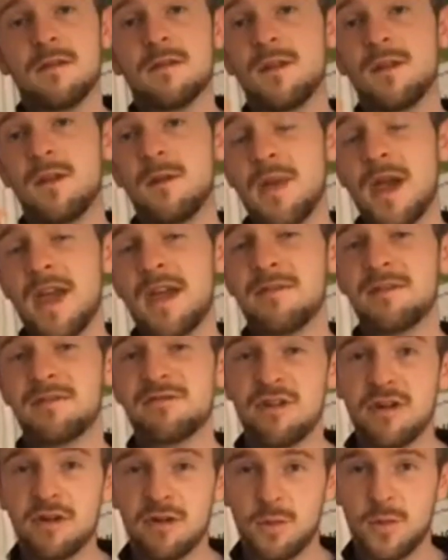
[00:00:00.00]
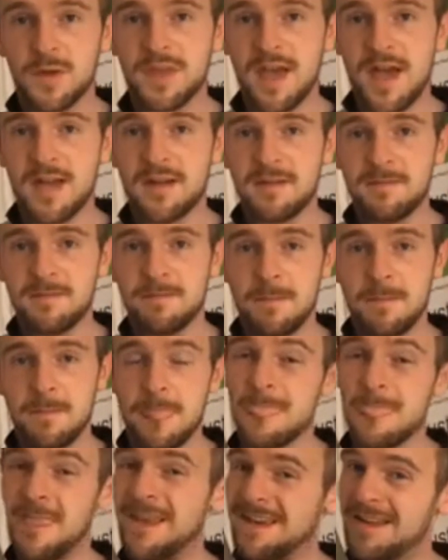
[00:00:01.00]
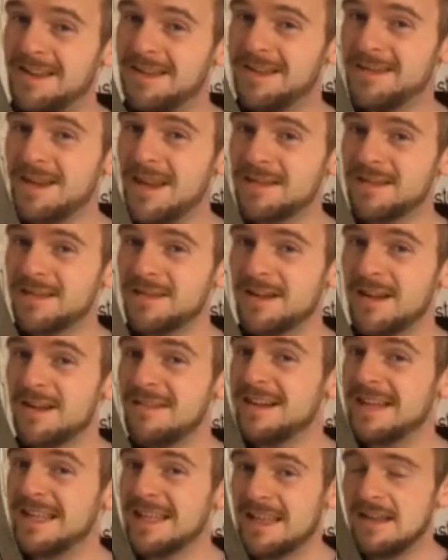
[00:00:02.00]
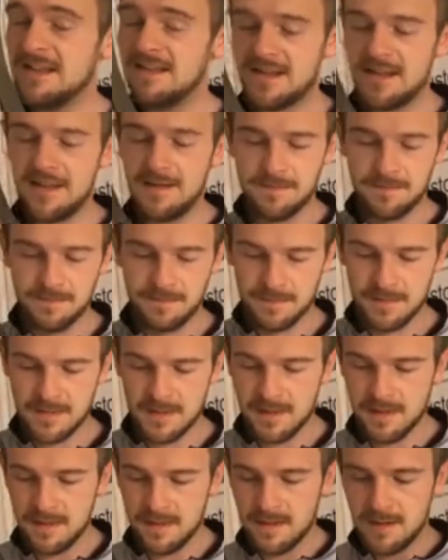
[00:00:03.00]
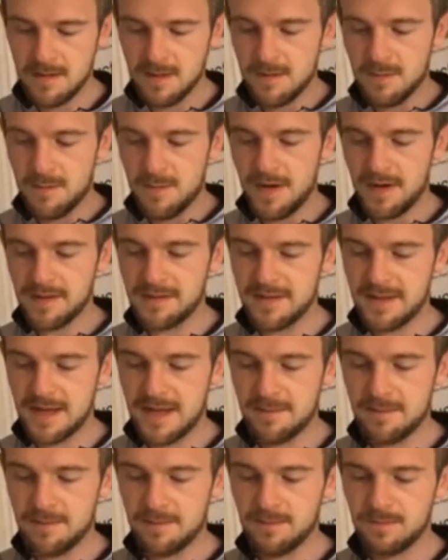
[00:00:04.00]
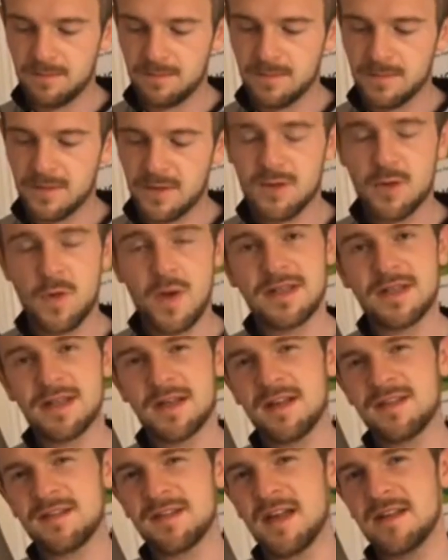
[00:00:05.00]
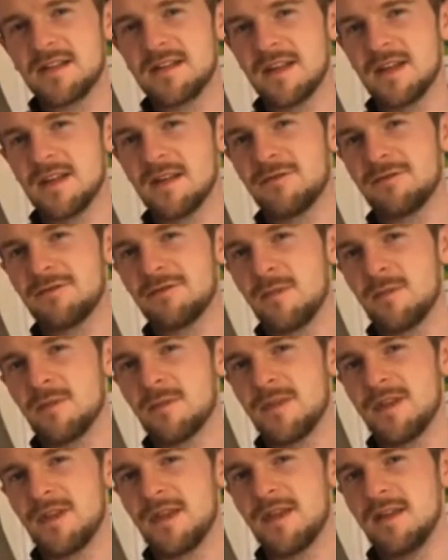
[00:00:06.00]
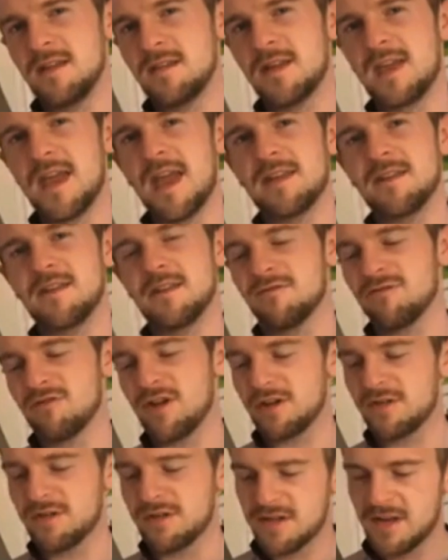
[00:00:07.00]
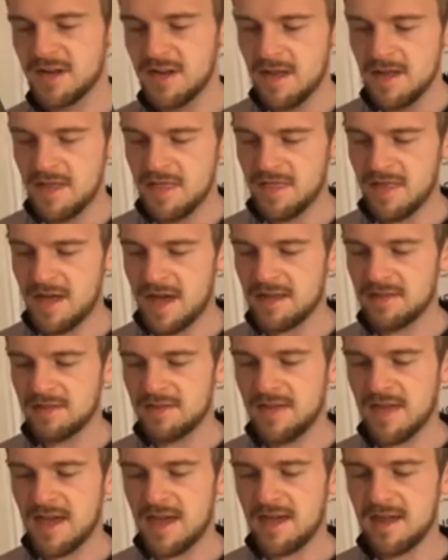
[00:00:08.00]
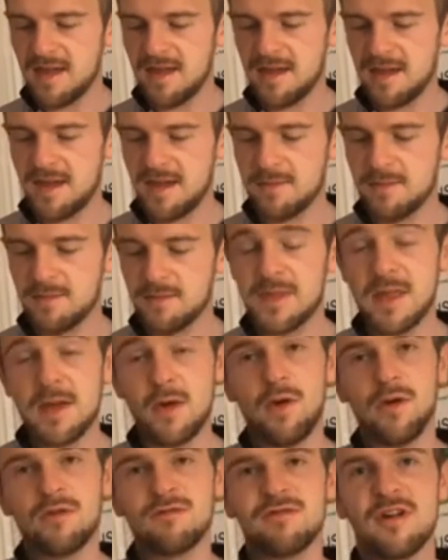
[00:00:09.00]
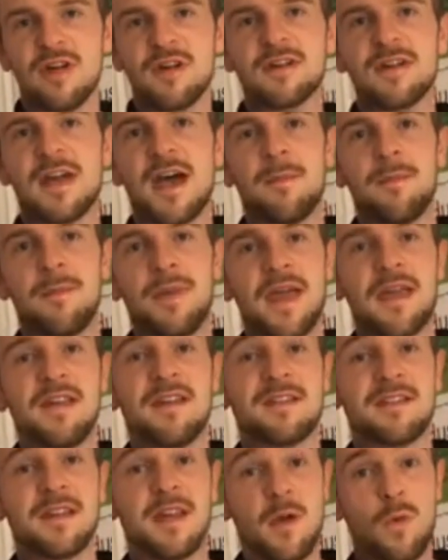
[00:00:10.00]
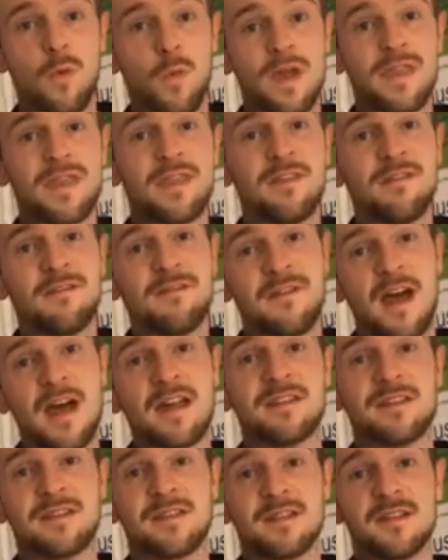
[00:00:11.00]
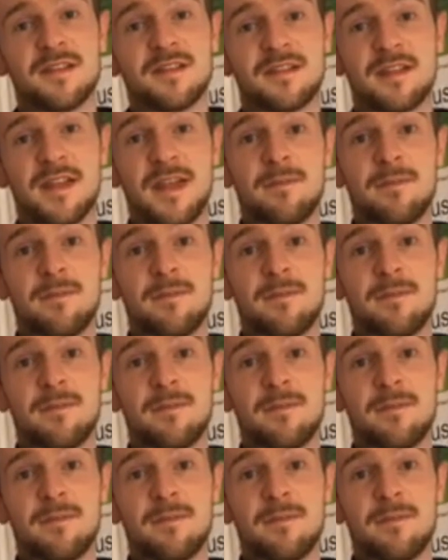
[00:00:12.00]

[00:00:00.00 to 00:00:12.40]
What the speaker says: So you may have struggled with that. It isn't necessarily easy, but there's quite a nice idea from the Kenyan runners that they all run at pace with the fastest